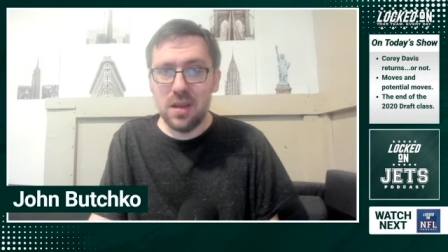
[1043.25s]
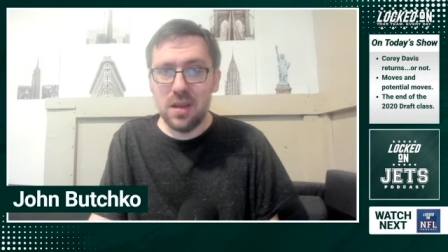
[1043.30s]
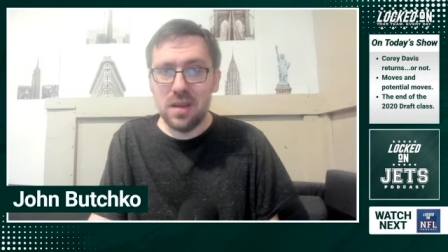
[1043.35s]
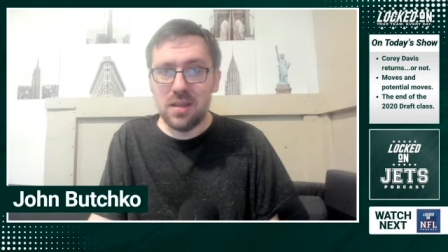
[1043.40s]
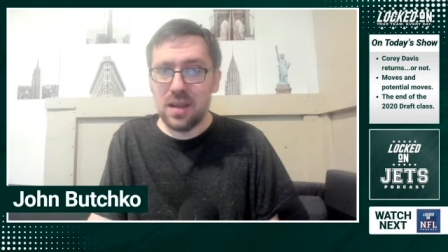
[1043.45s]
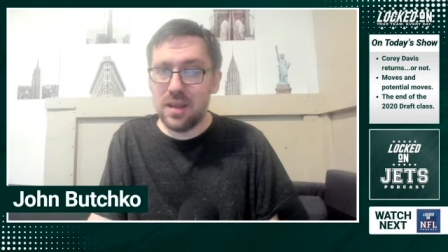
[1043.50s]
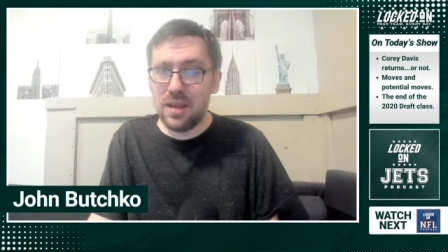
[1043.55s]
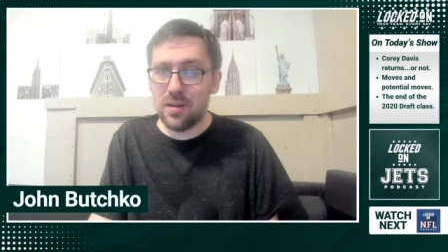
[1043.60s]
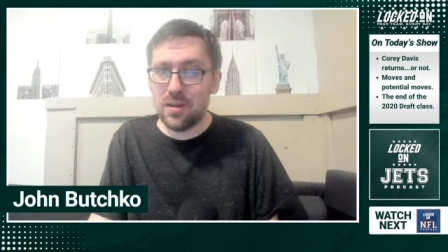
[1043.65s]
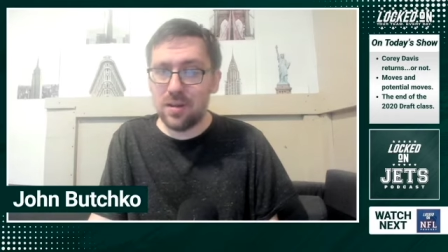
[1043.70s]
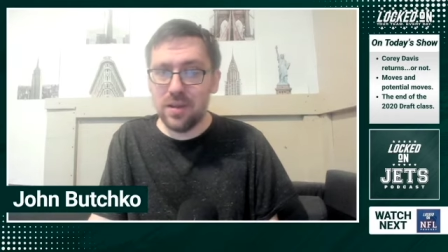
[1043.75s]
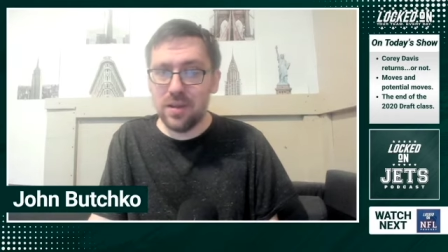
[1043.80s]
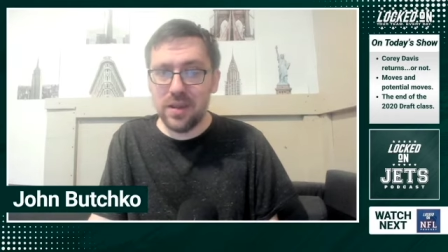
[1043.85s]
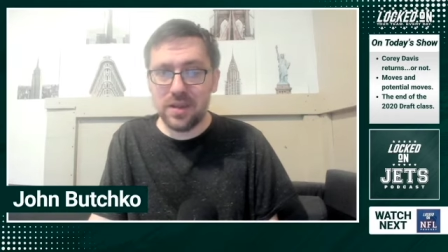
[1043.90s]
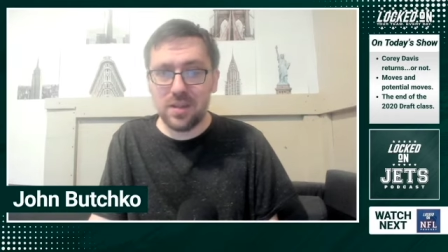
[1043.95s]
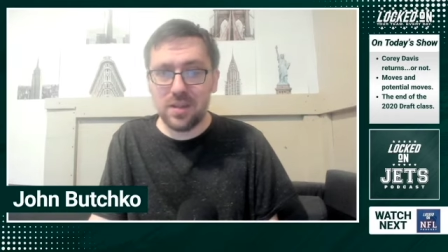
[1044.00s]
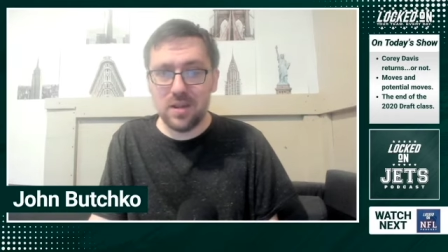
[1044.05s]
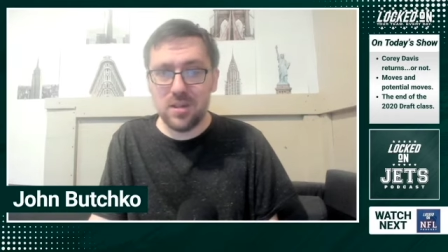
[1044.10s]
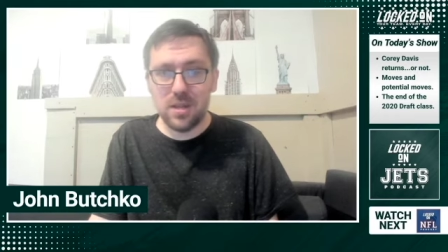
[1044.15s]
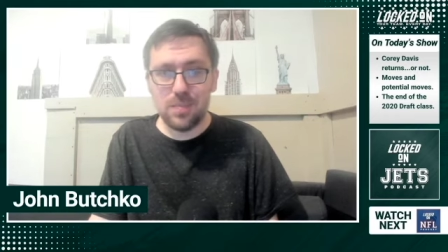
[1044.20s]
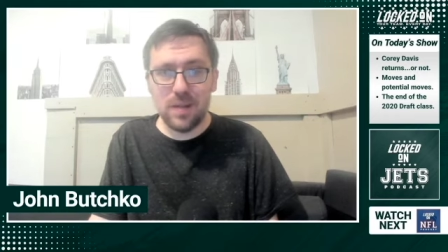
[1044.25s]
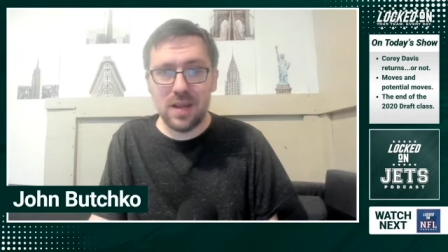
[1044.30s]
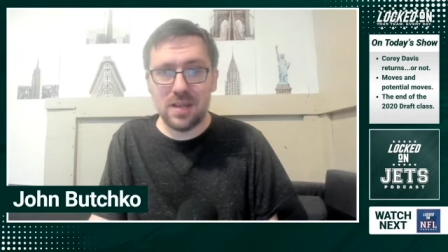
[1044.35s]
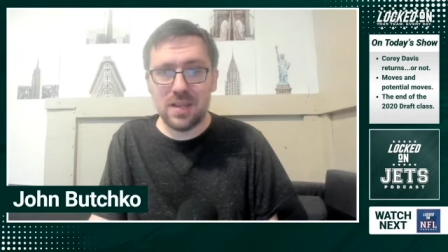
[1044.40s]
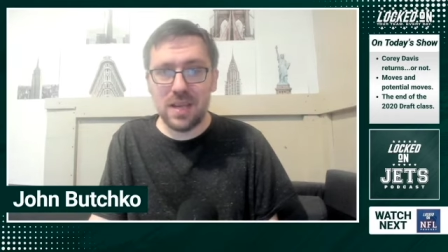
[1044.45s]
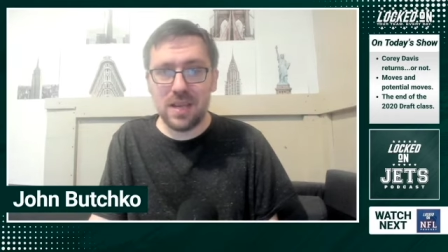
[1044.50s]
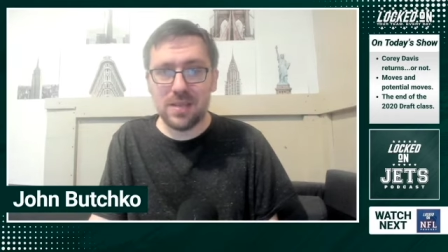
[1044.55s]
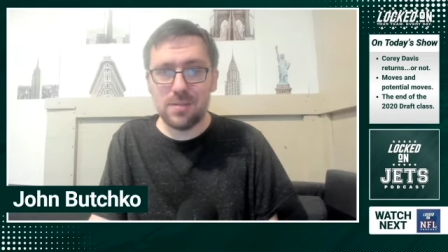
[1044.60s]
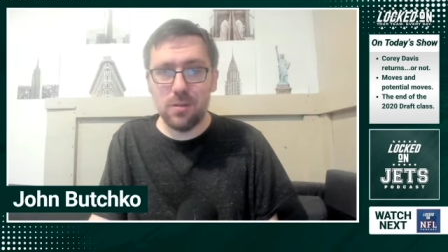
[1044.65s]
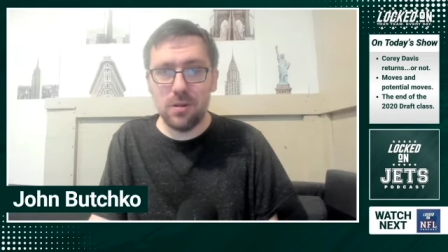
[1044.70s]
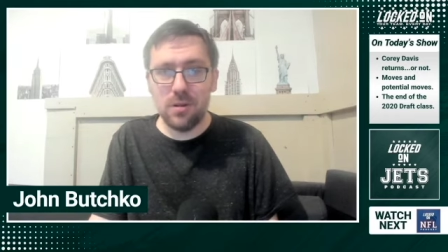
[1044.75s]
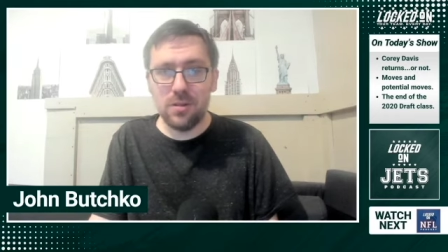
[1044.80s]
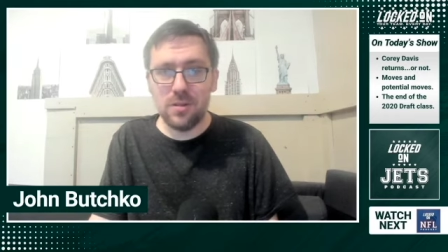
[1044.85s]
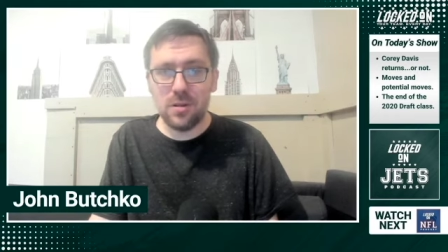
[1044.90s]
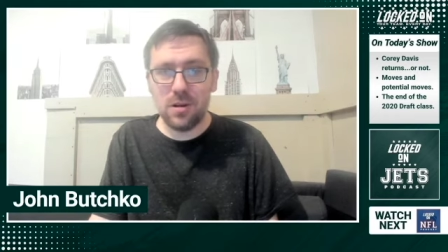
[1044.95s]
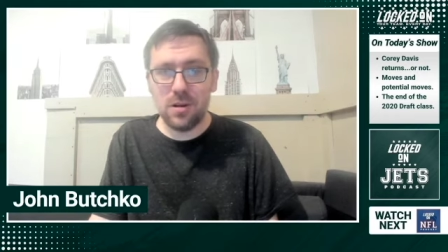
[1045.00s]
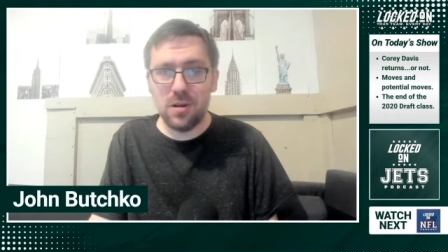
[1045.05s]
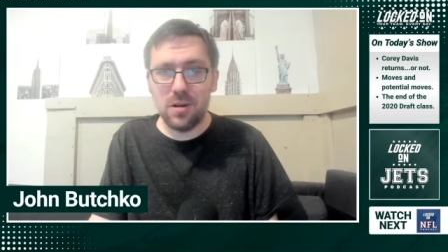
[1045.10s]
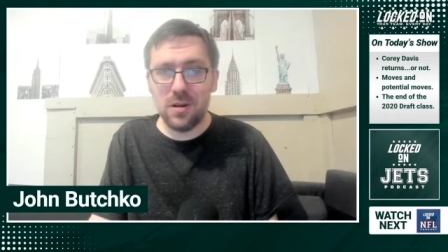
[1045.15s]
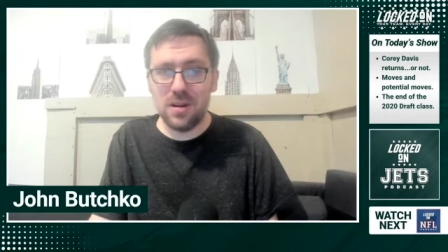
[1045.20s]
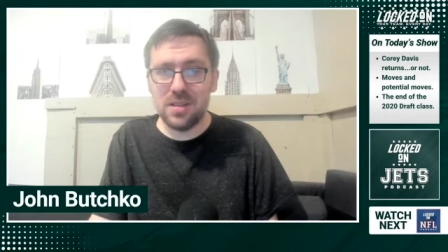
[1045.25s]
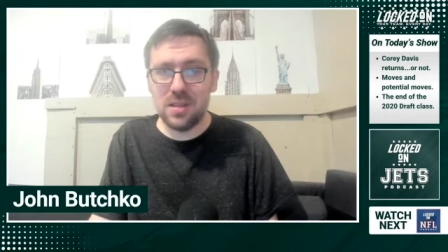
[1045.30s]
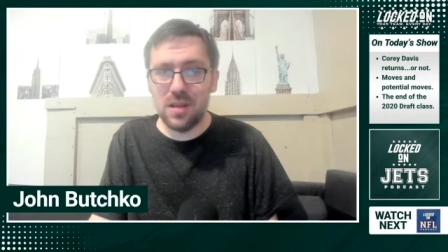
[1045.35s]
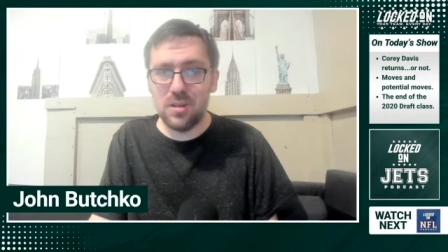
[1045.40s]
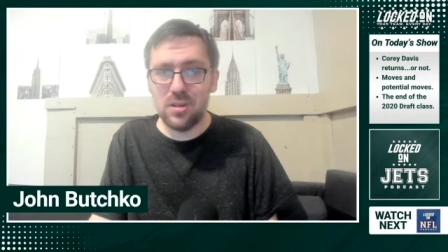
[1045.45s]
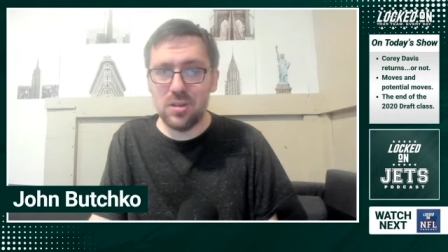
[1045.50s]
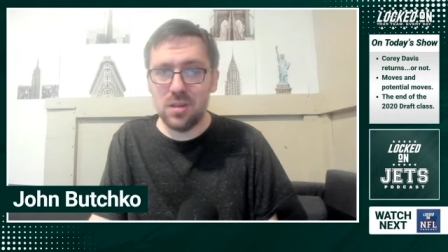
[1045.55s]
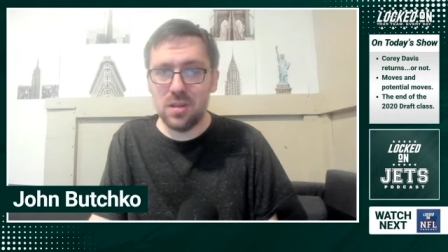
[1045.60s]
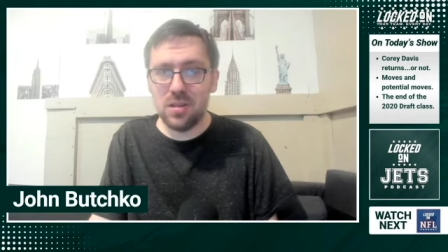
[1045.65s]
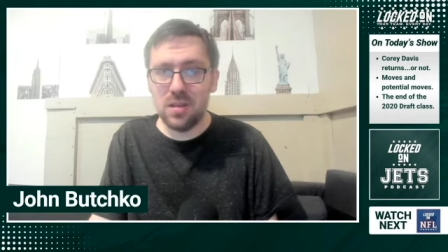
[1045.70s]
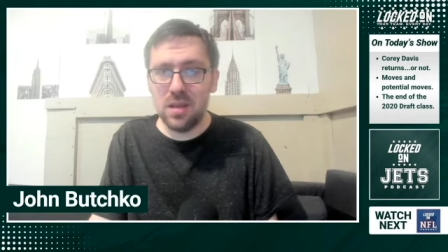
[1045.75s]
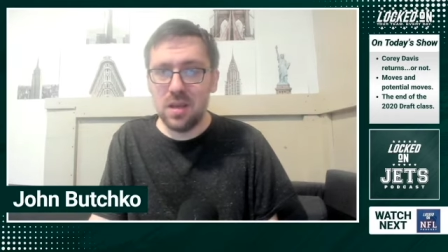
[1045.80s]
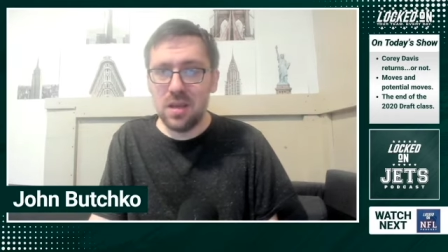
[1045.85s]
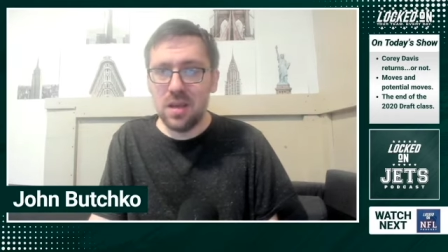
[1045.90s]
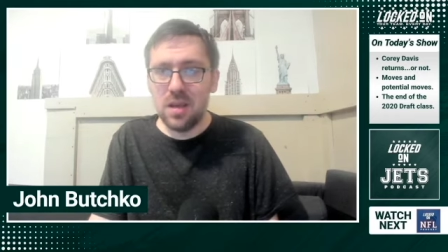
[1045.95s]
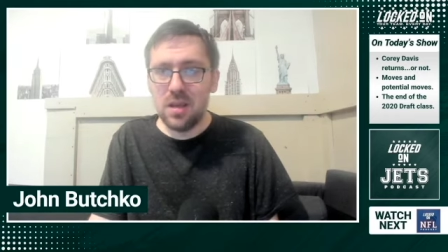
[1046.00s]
Now, here on the Locked On Jets podcast, we'll turn our attention